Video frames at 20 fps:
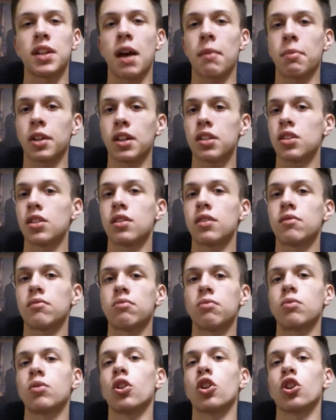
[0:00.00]
Not because
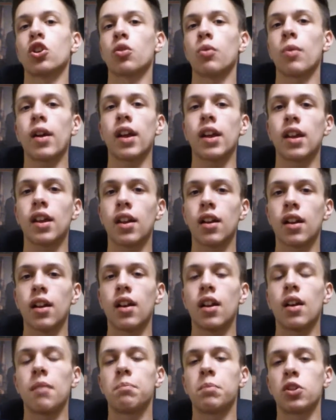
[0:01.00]
they're great,
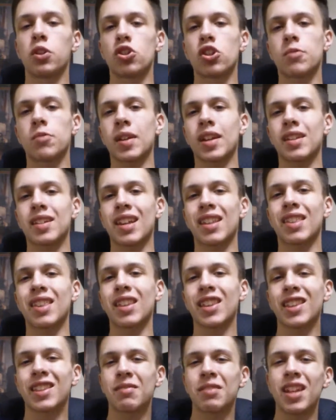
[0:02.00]
but just because I
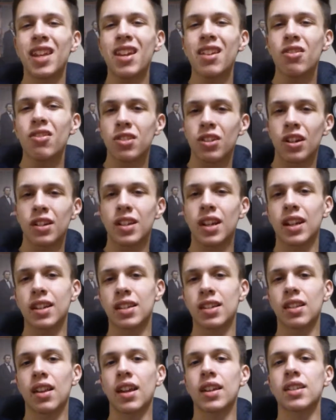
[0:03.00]
think the Eagles are going to take a
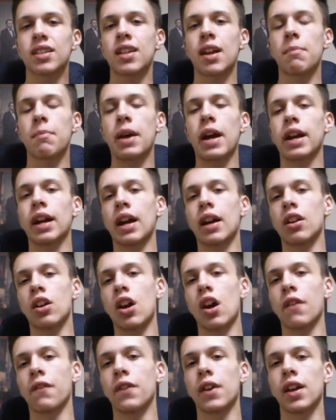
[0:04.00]
slight step back
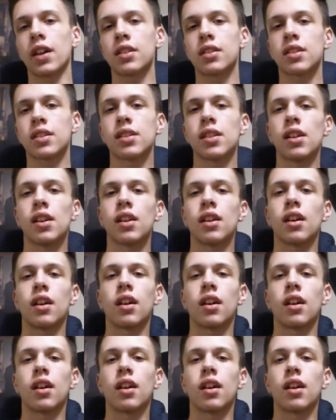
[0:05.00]
on offense.